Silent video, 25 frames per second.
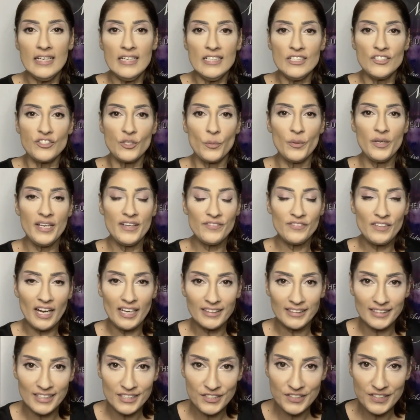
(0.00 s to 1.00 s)
So we've
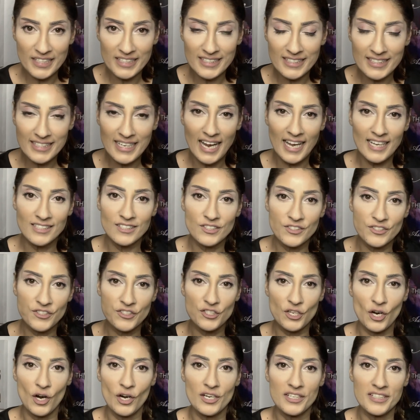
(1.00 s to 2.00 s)
got this intense
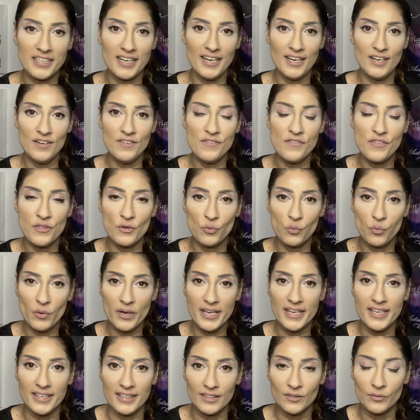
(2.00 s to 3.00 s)
start of the
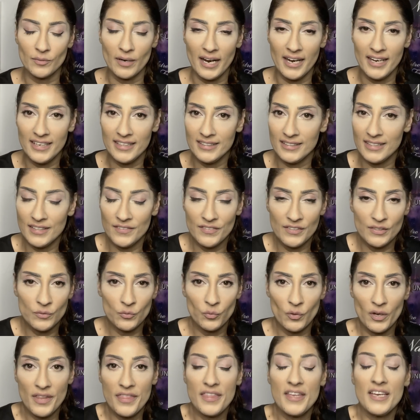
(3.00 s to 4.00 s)
week, right? Even
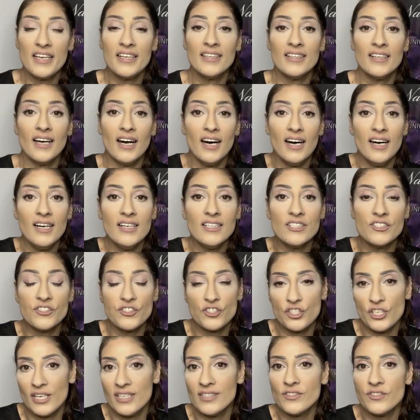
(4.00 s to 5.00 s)
within us,
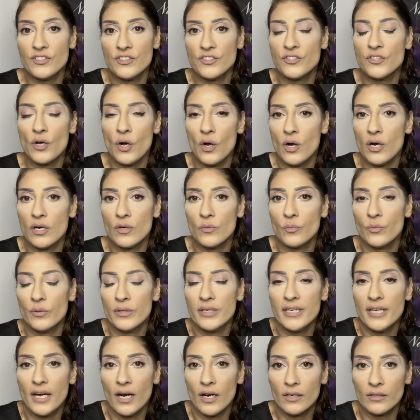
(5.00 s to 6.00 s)
chances are
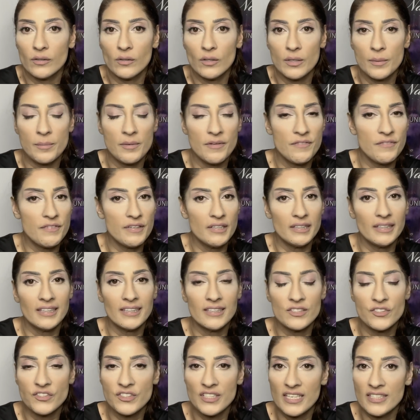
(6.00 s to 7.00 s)
we are going to be feeling
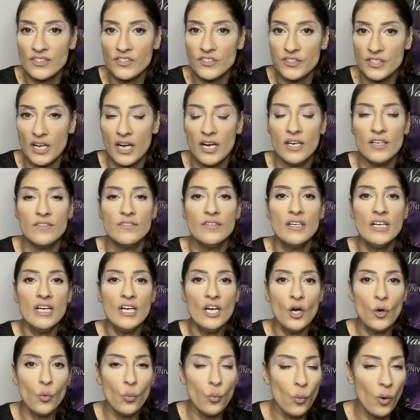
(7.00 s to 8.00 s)
a sense of
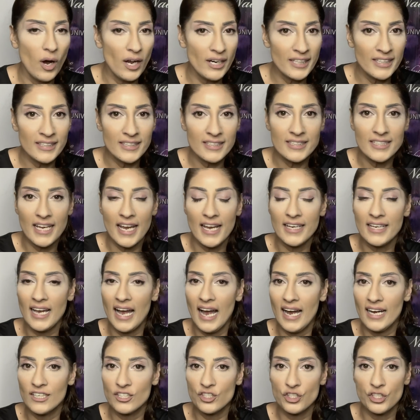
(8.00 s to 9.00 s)
wanting to take
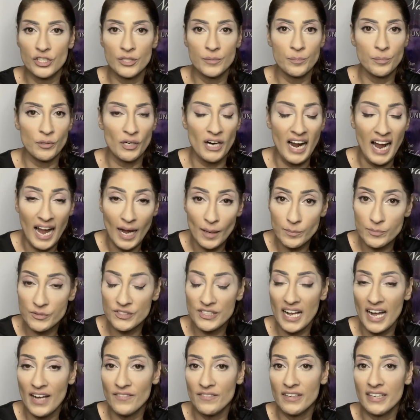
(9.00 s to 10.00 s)
action, perhaps
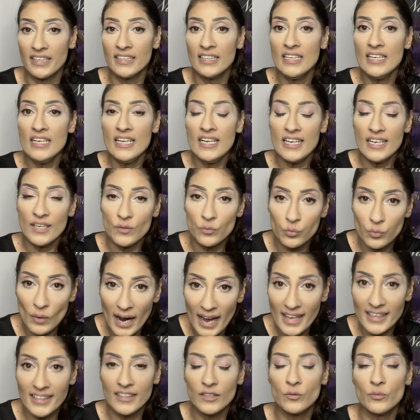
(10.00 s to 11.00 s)
having
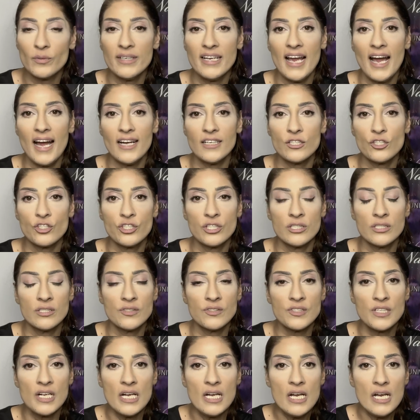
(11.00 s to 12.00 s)
erratic
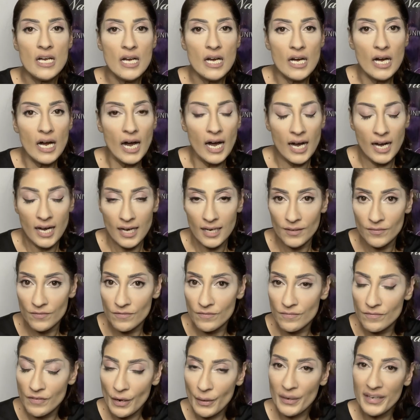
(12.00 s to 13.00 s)
reactions. Uh,
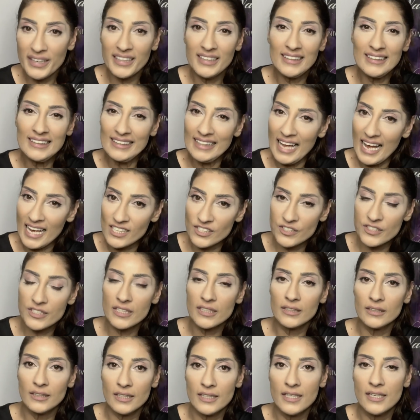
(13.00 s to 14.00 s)
very
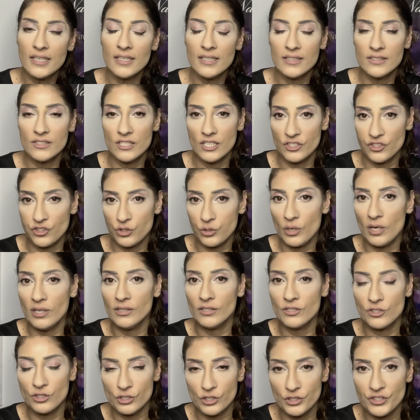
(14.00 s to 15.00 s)
classically,
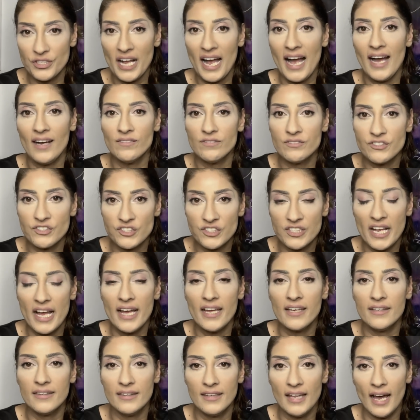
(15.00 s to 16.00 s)
astrologers have
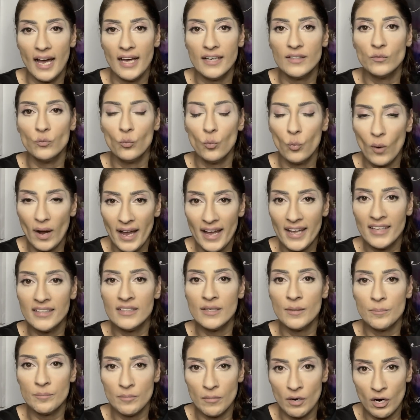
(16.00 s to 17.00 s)
said that
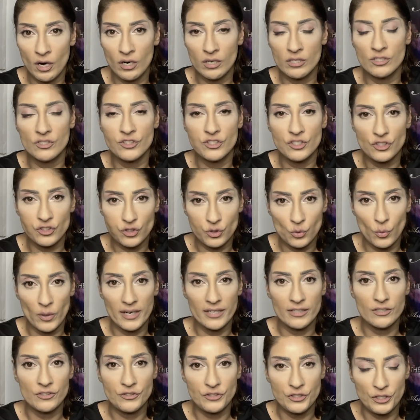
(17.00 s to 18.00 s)
when Mars
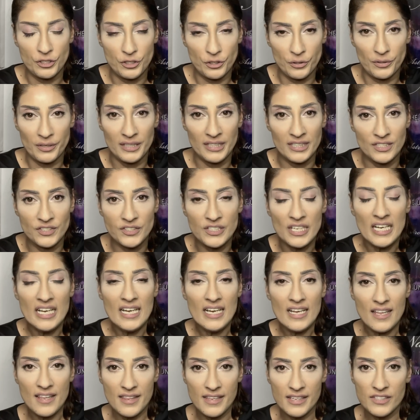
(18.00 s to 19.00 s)
squares Uranus,
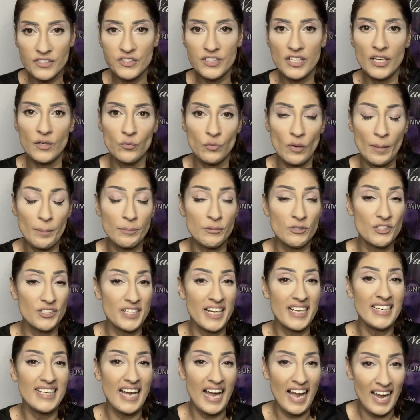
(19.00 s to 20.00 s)
this can
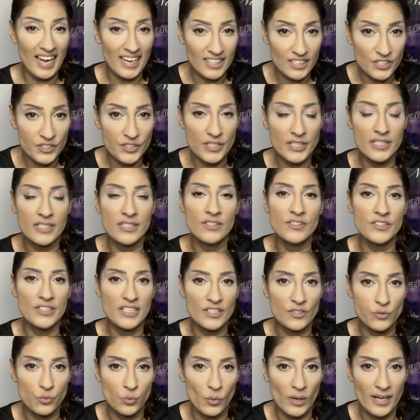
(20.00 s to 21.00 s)
represent accidents
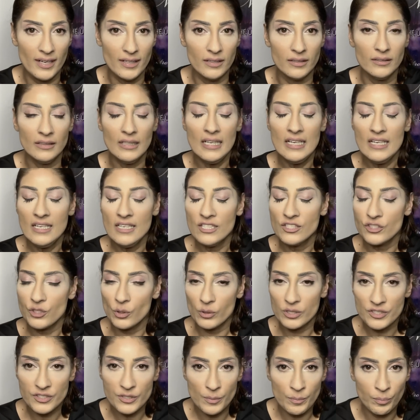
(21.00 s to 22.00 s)
as well. So
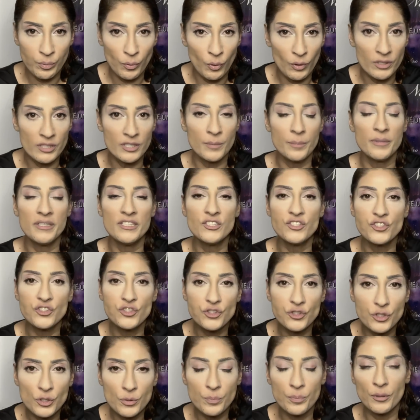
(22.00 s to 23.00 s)
it's important to be
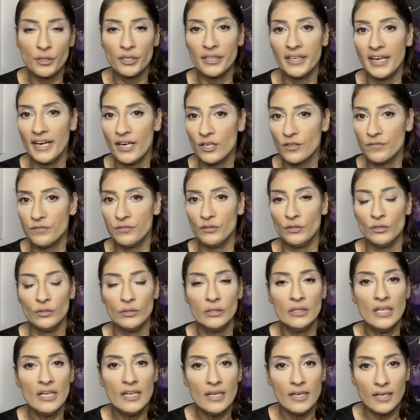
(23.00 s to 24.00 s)
super
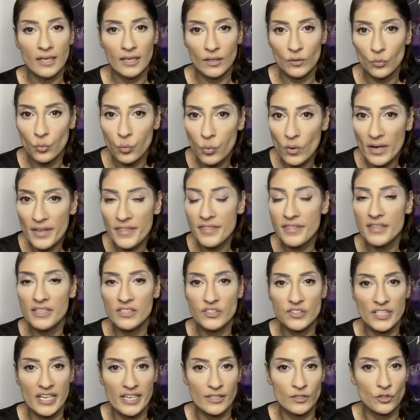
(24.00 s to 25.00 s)
careful uh, with
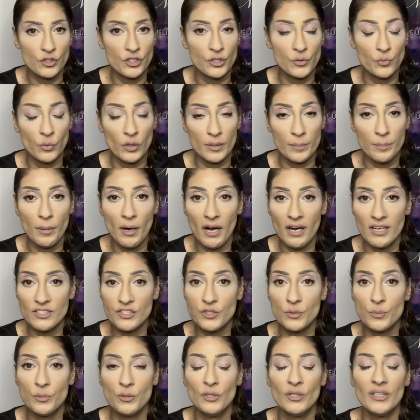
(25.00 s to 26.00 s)
this energy where
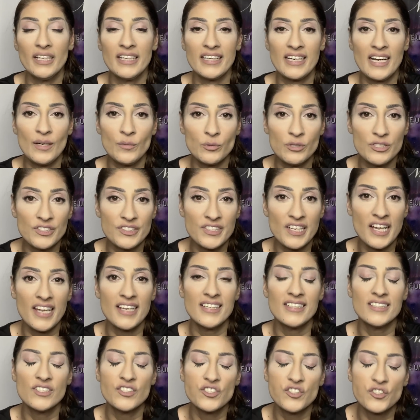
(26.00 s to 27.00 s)
possible. And I would
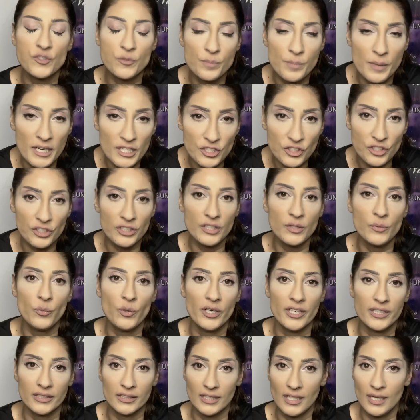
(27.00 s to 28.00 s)
say, especially
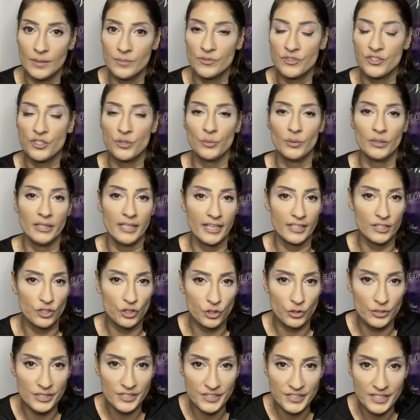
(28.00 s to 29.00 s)
where it comes to
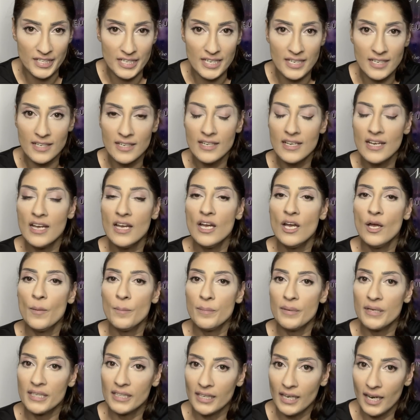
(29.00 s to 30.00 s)
electricity
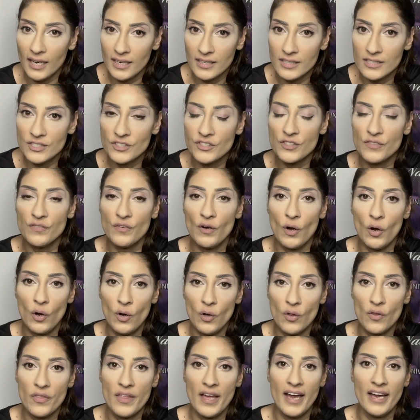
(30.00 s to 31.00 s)
because of
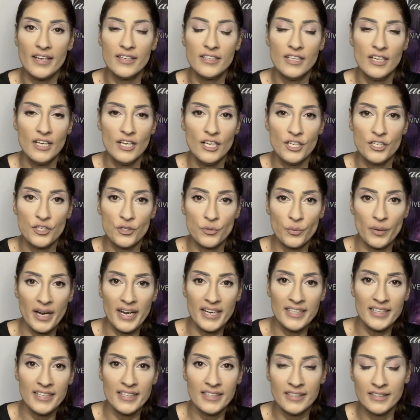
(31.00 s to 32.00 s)
all that
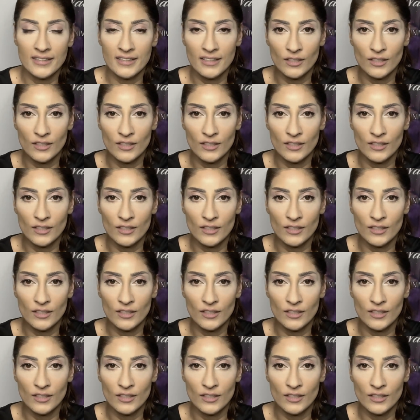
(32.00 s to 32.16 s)
Uranian,